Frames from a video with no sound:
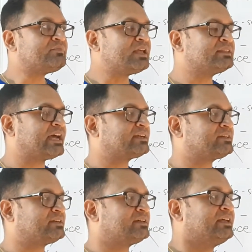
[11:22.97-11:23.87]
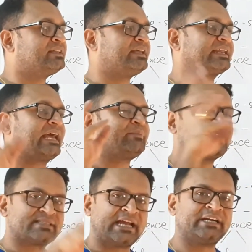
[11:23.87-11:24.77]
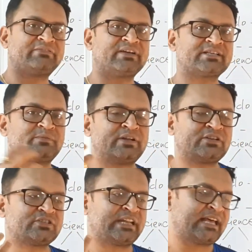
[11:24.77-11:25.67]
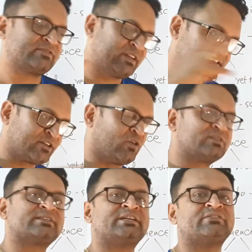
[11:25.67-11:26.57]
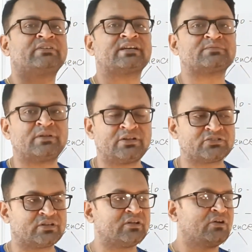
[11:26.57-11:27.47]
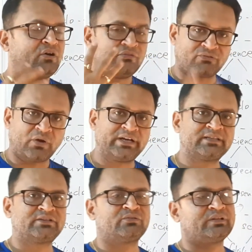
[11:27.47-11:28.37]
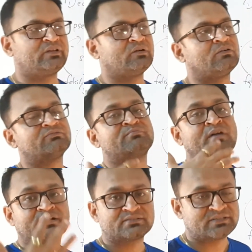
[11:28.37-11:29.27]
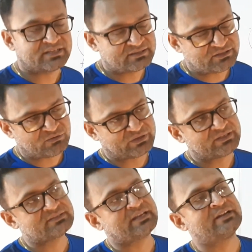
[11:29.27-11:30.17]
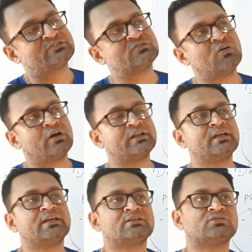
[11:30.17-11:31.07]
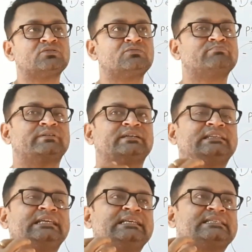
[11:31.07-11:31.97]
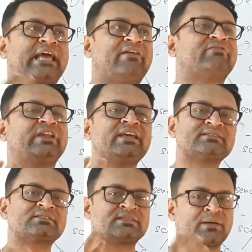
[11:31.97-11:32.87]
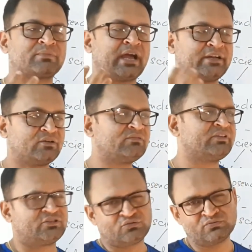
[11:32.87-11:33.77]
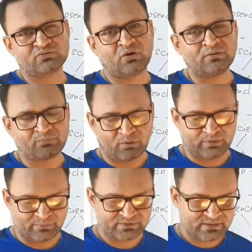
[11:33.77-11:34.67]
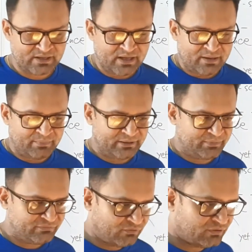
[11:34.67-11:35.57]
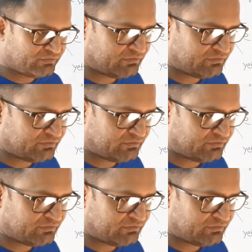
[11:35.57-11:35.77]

that there can be a scientific explanation as well as a non-scientific explanation of Freudian theory, of Marxian theories, and so on. So these have raised some kind of issues or problems. But before we